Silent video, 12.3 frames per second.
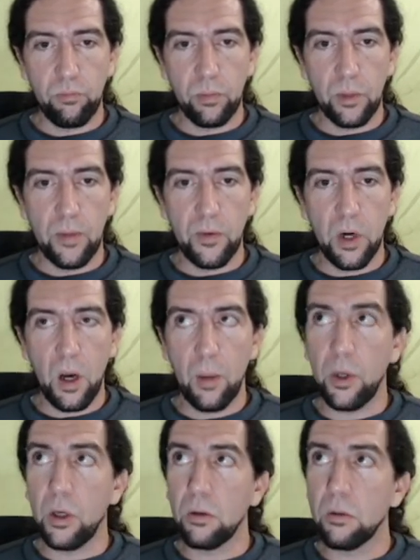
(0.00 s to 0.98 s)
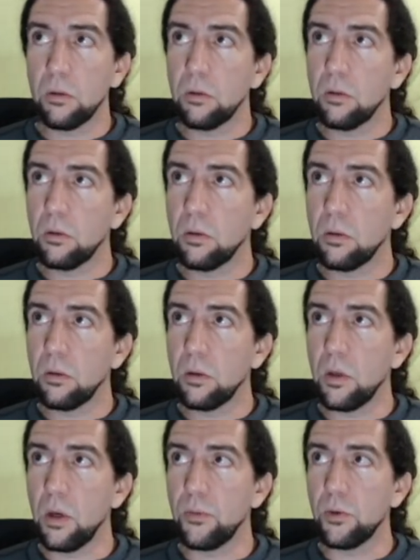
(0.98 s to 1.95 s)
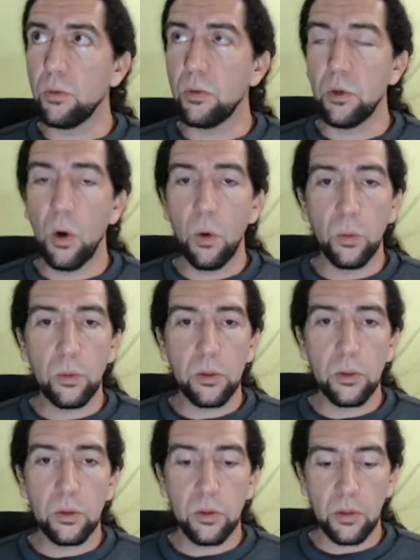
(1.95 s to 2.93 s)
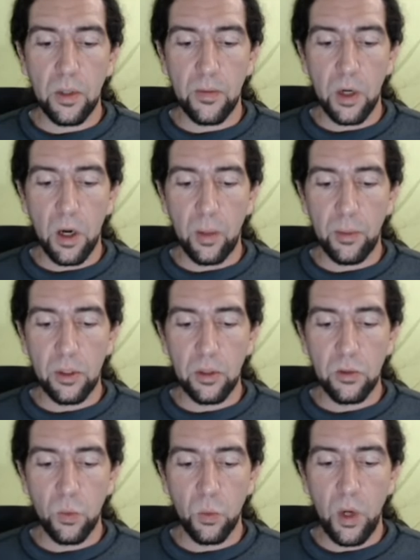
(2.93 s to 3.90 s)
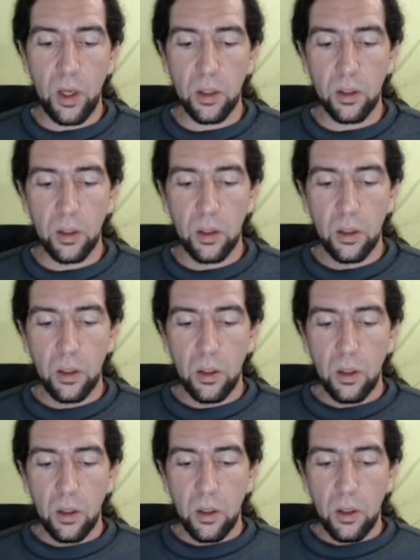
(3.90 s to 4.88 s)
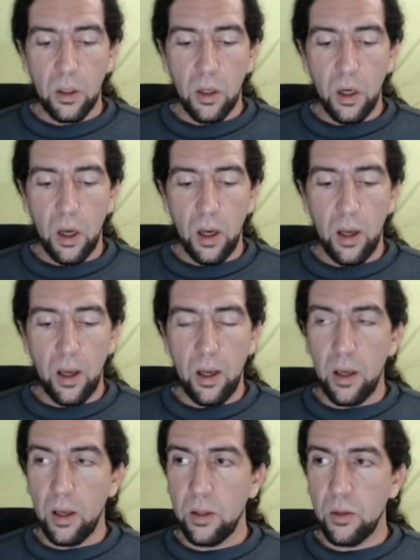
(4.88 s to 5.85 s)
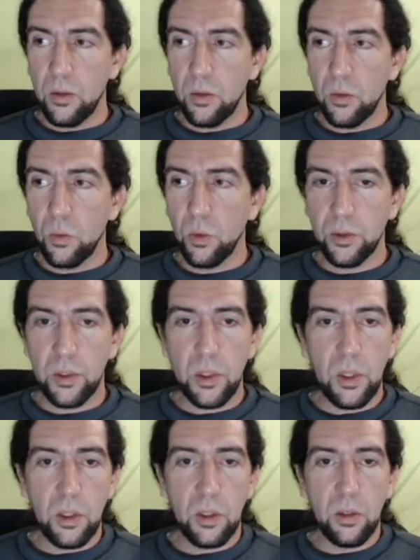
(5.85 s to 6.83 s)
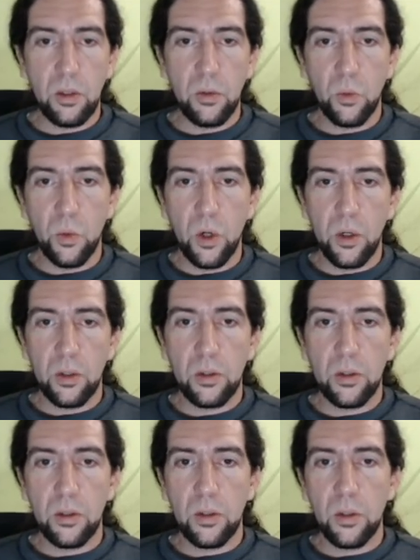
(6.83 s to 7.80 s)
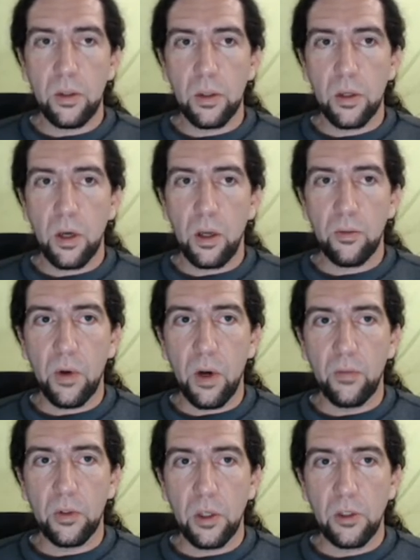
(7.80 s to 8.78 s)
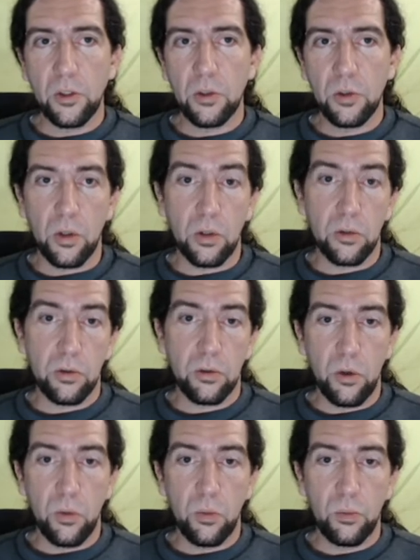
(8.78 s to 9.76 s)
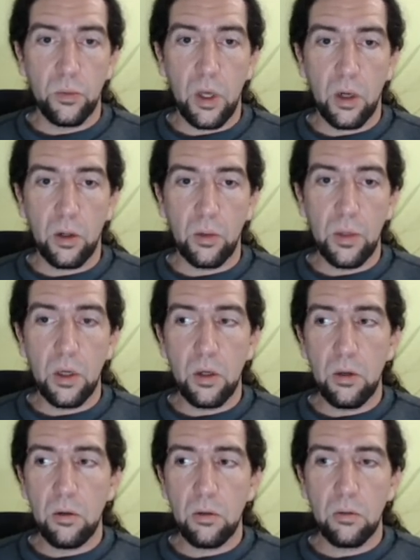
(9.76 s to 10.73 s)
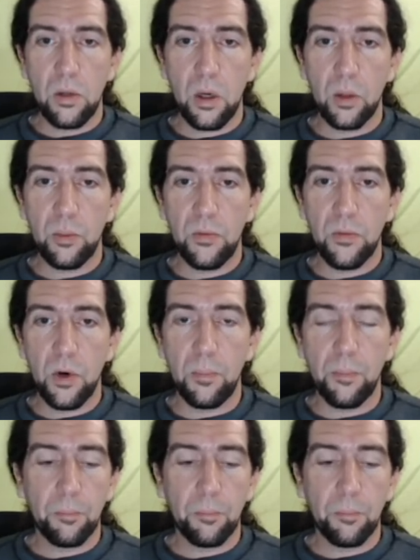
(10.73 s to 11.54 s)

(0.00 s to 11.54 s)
Leave a comment. If you don't, leave a comment as well. And we'll see what kind of conversation starts. So that could be fun.